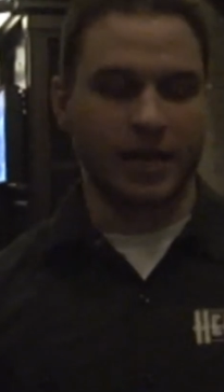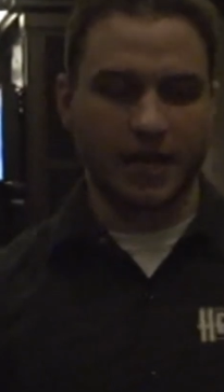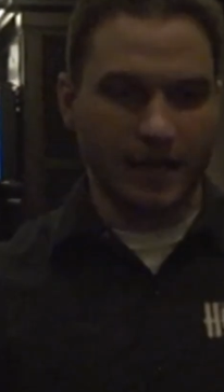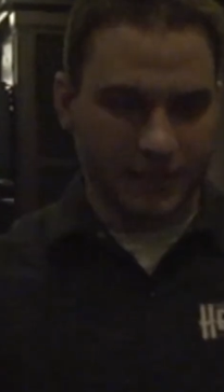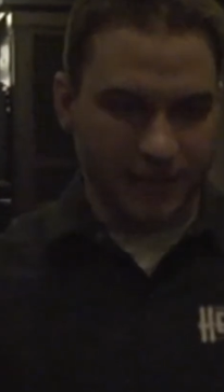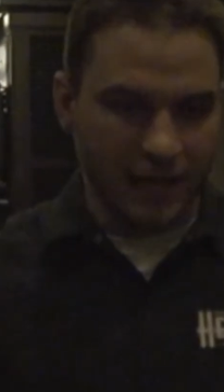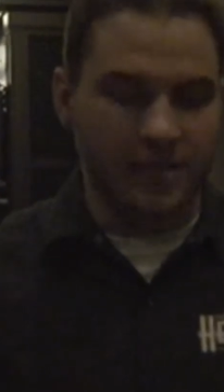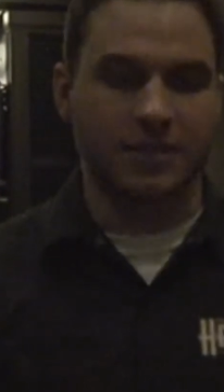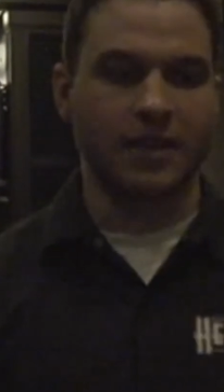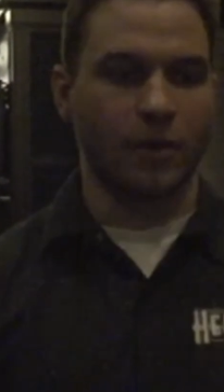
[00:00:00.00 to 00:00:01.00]
they did is they
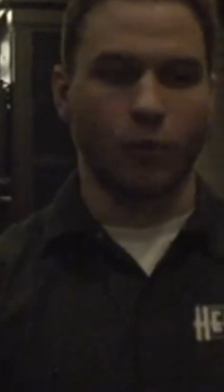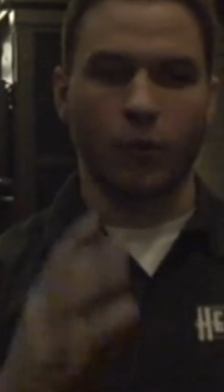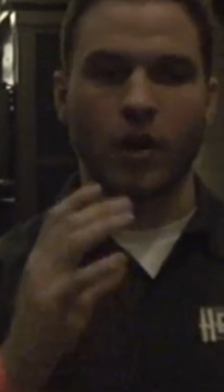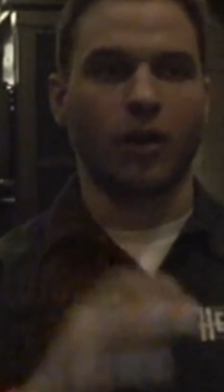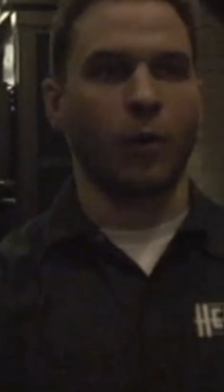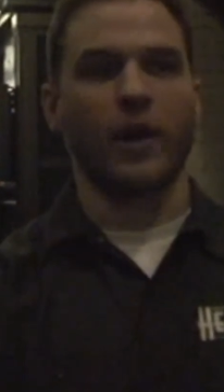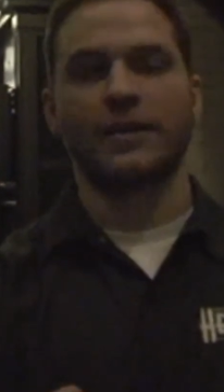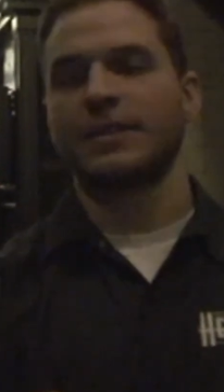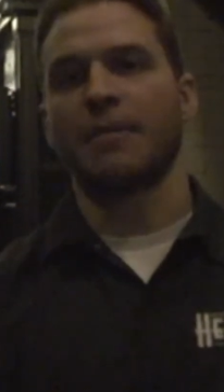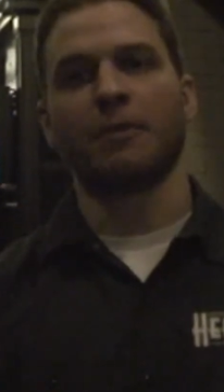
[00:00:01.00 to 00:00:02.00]
just did a real quick
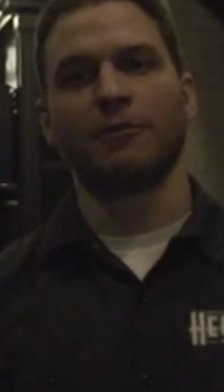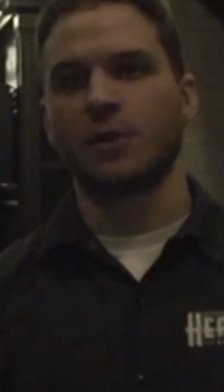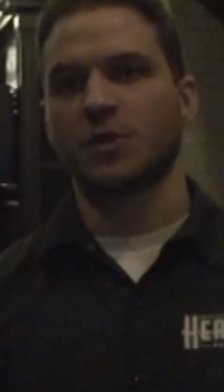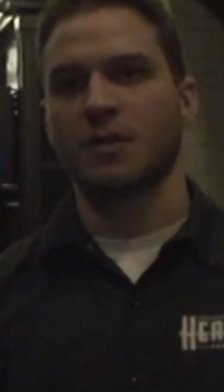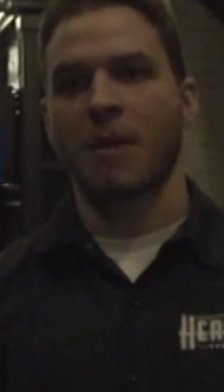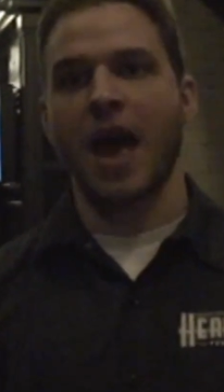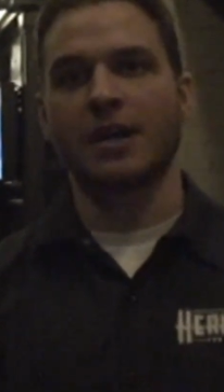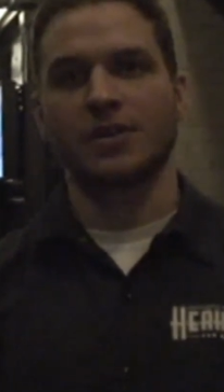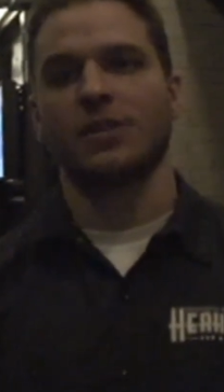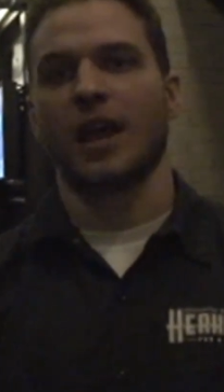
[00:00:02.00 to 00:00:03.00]
step infusion
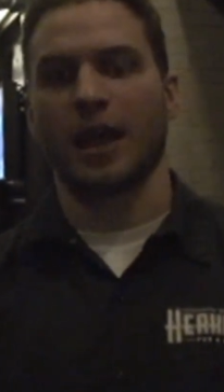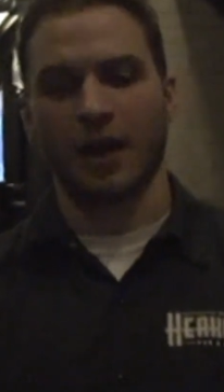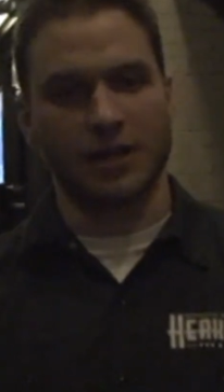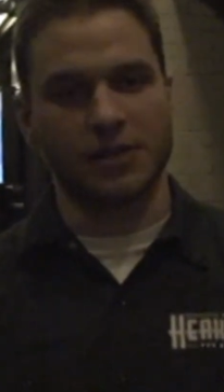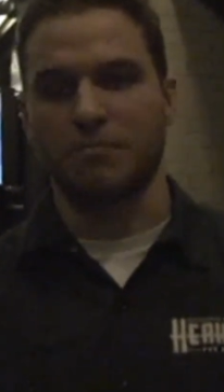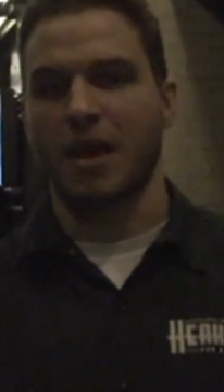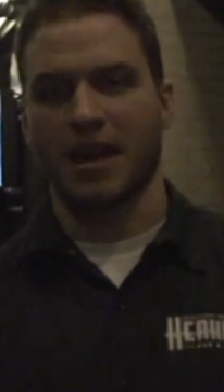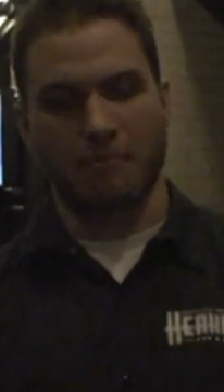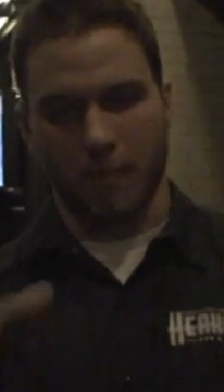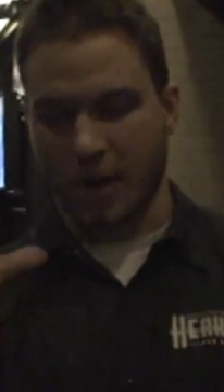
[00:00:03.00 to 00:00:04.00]
mash and just
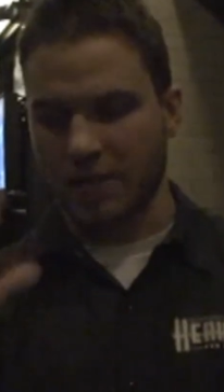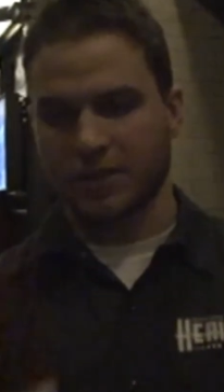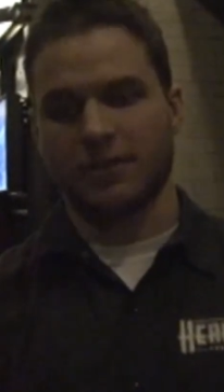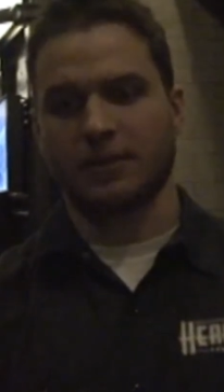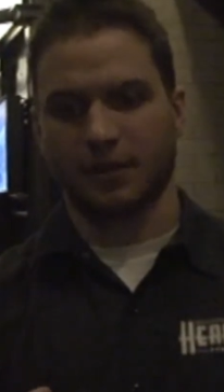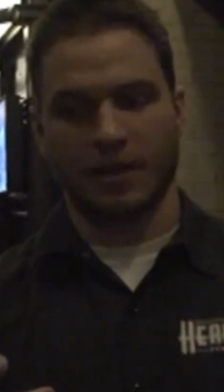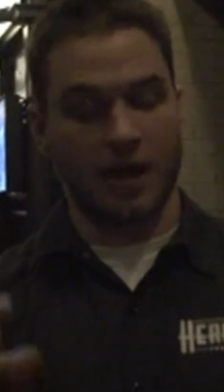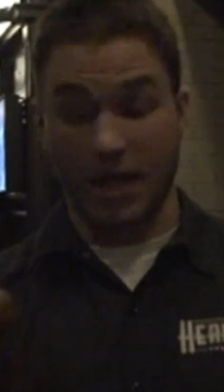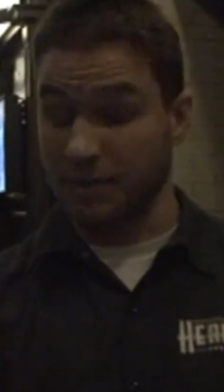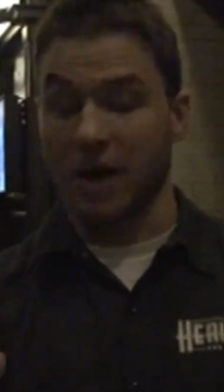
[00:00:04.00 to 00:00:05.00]
made as
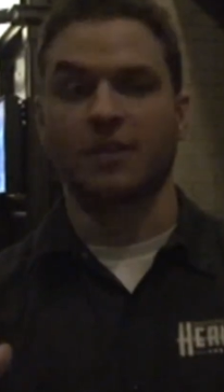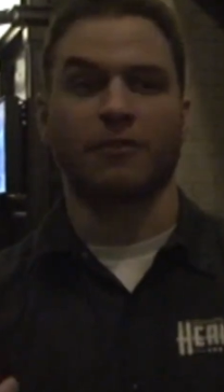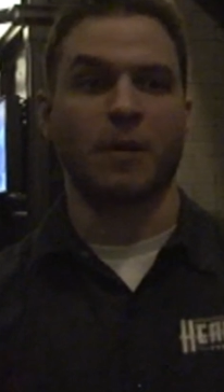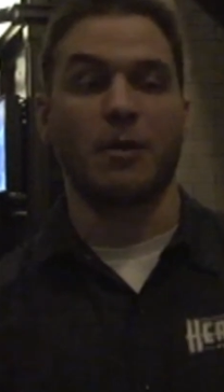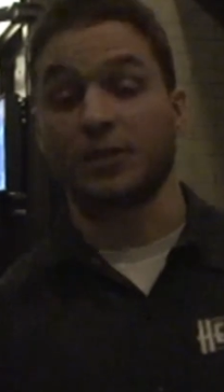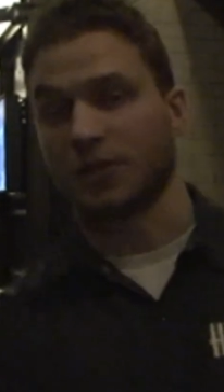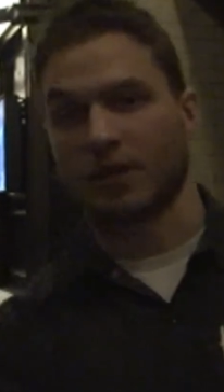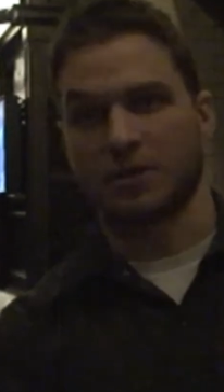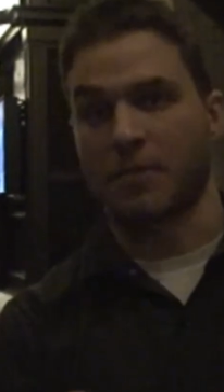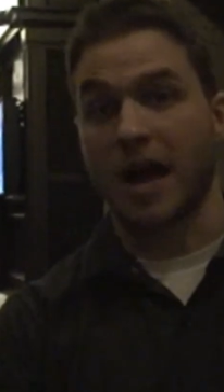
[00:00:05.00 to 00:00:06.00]
much fermentable
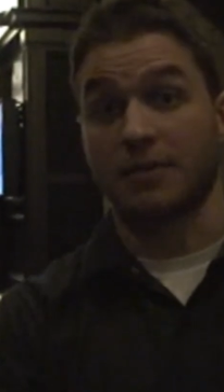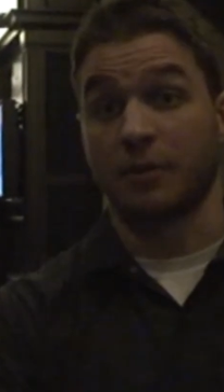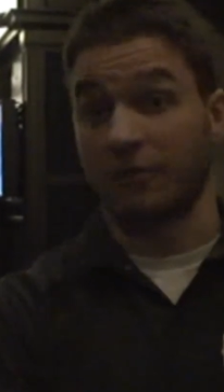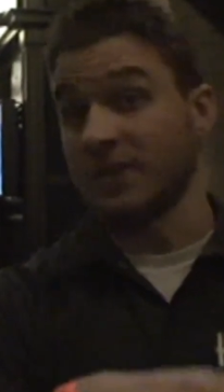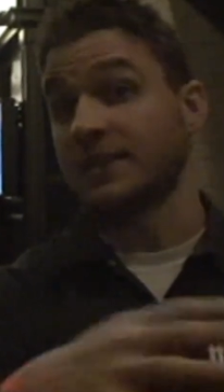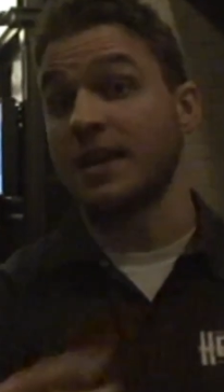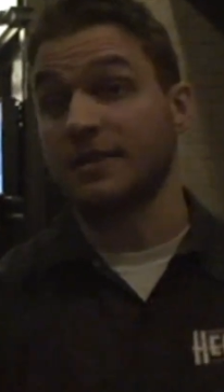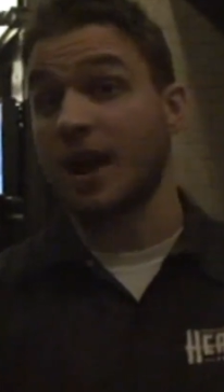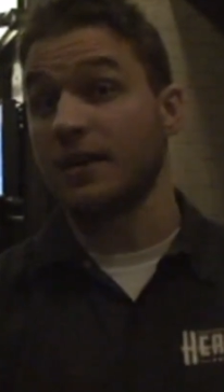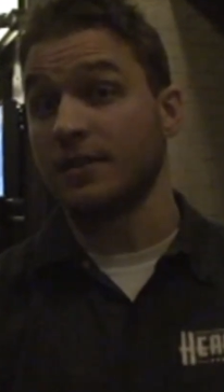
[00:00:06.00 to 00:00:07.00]
sugar as possible for the saison